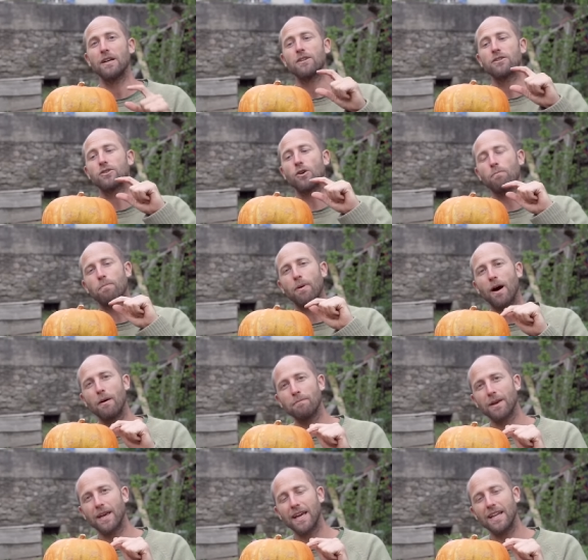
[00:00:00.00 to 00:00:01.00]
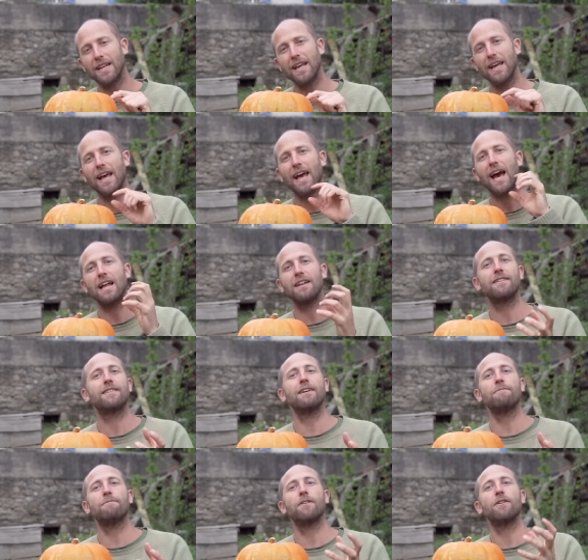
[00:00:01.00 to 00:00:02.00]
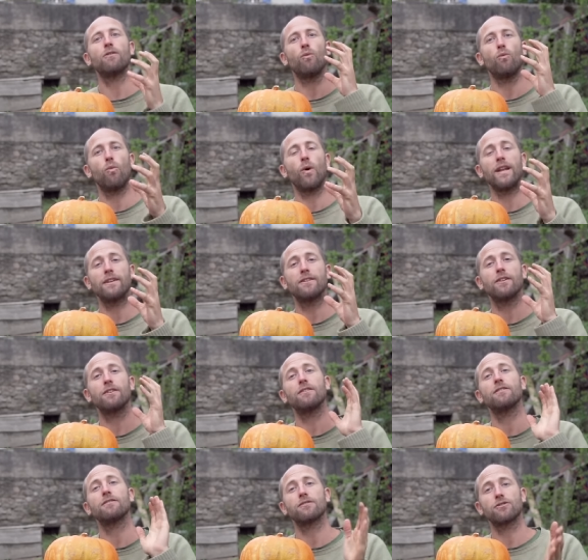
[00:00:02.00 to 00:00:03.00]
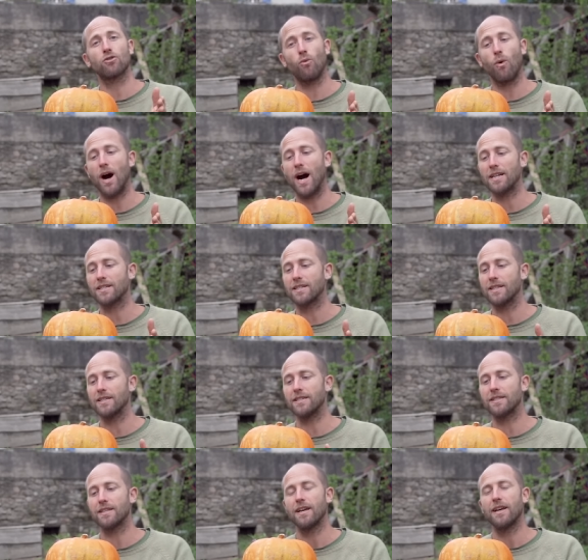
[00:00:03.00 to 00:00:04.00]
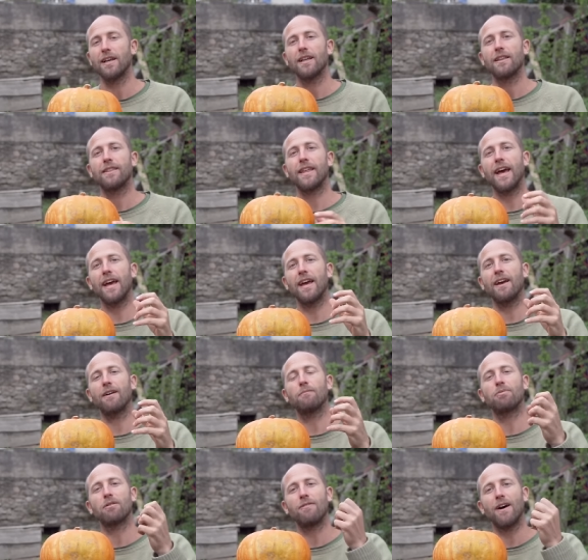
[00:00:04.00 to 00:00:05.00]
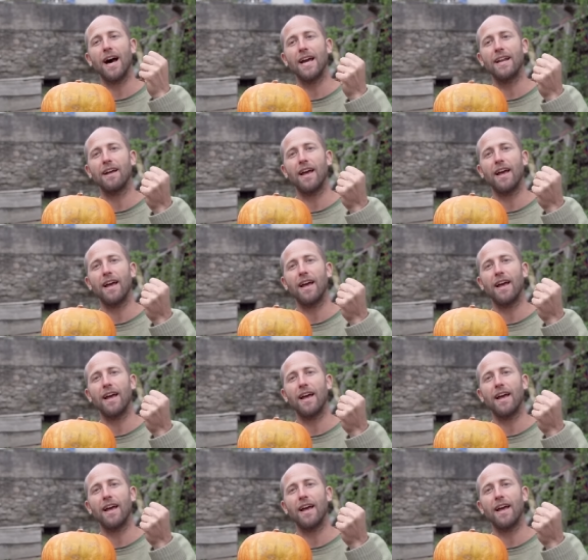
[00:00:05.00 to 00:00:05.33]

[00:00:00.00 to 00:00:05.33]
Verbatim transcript: So pumpkin and different winter squashes, they provide